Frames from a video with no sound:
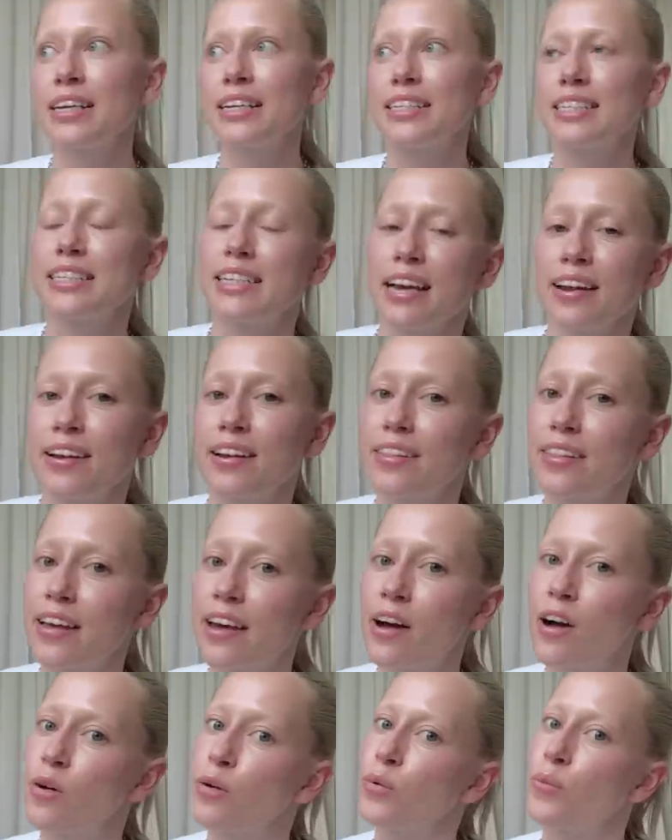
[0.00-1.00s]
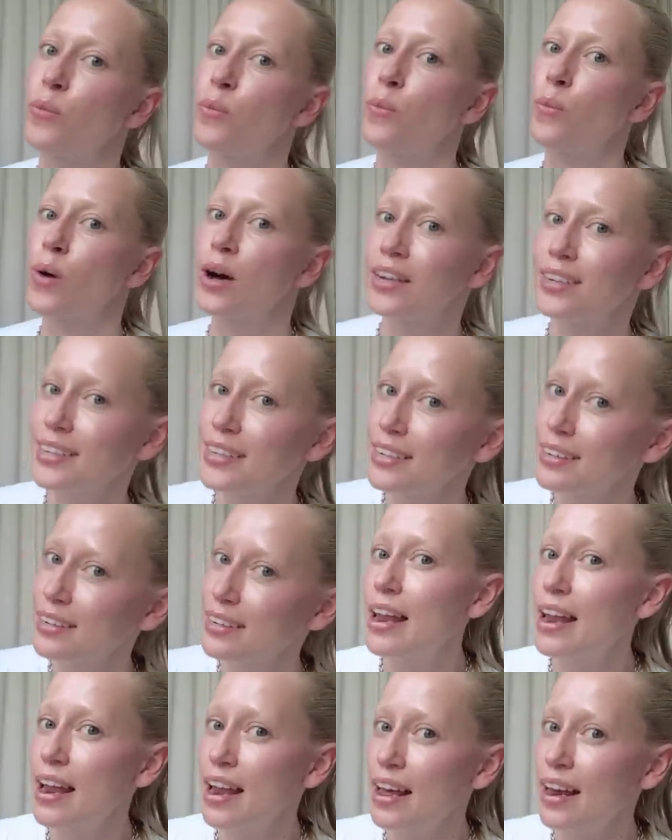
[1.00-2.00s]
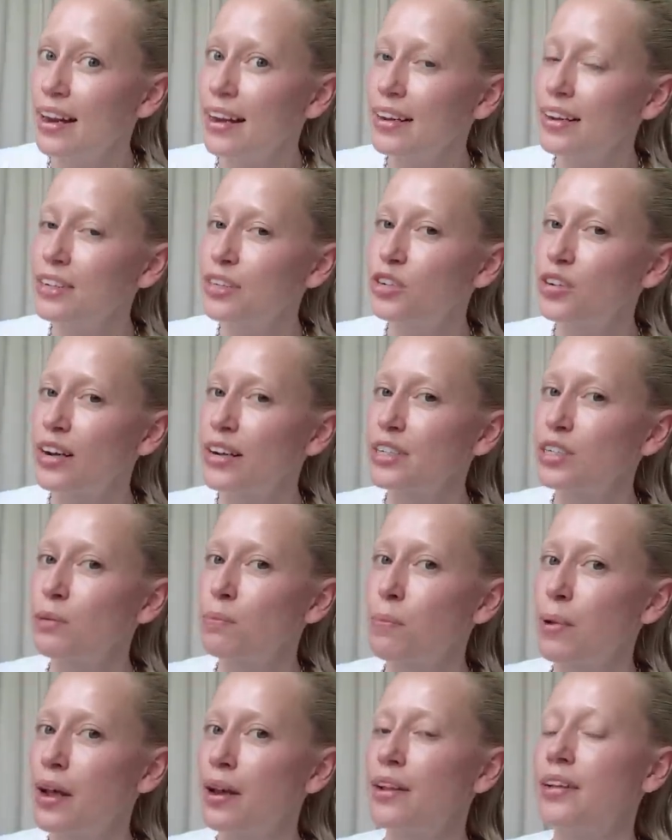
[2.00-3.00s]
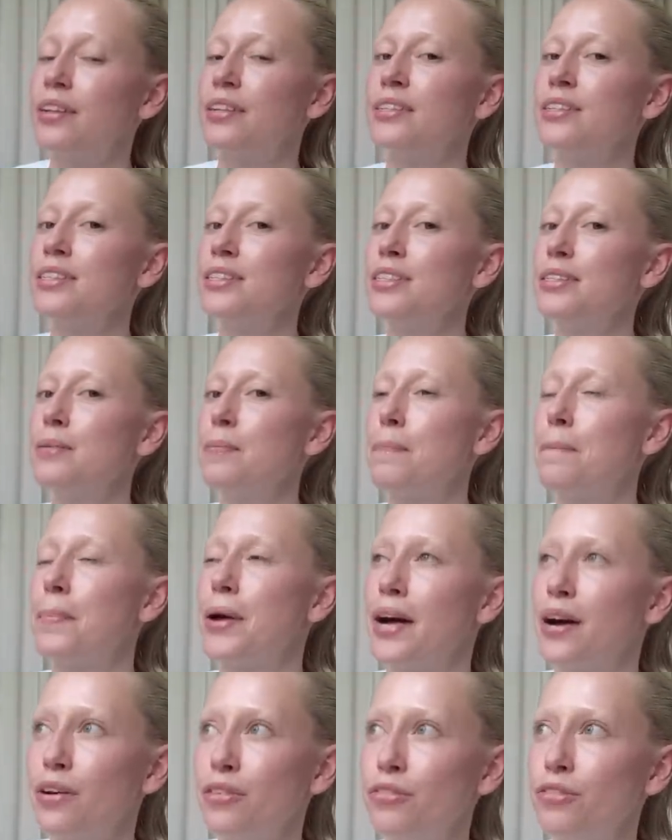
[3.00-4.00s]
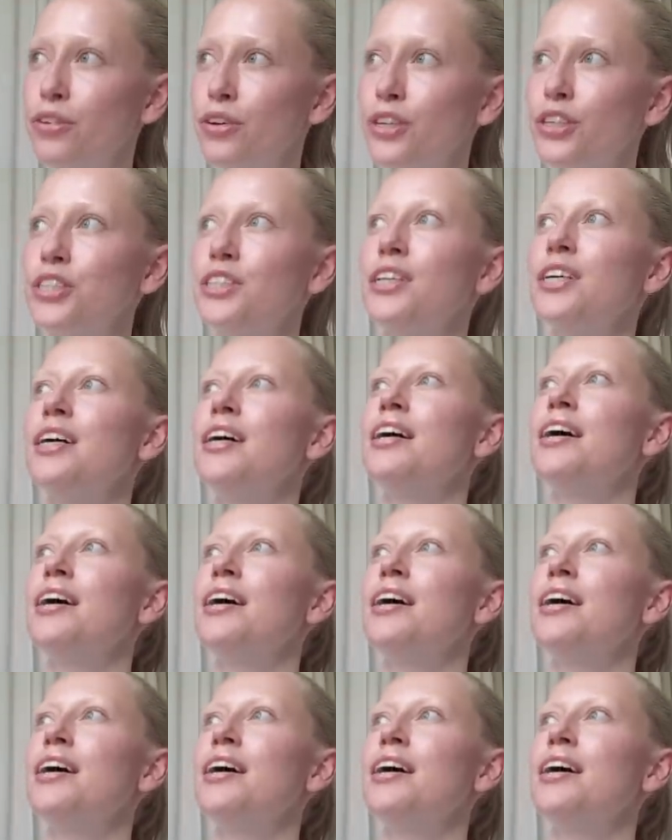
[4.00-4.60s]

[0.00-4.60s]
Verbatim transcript: standing there on one leg trying to balance barefoot,